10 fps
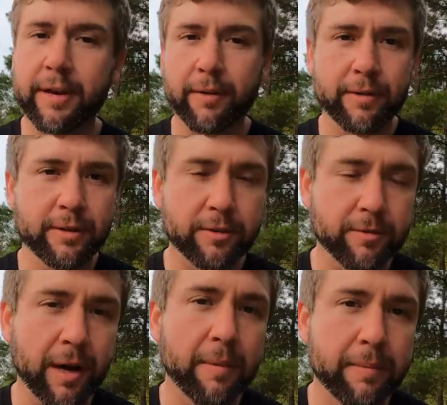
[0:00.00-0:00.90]
You know, because
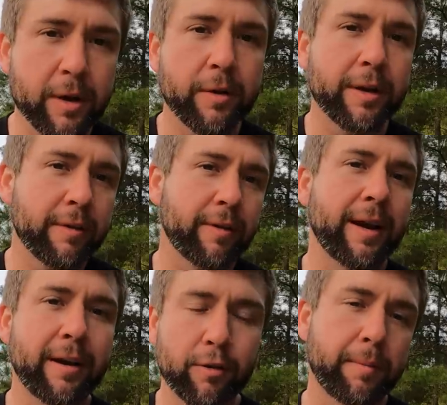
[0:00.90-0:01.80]
there's a million
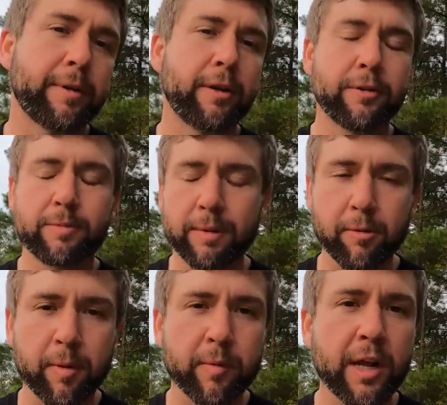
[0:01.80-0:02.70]
different kind of cryptos, blah,
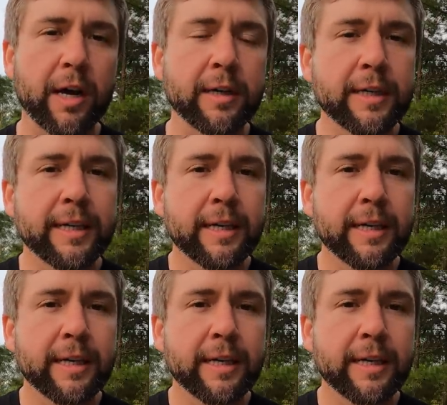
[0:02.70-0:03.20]
blah, blah, blah.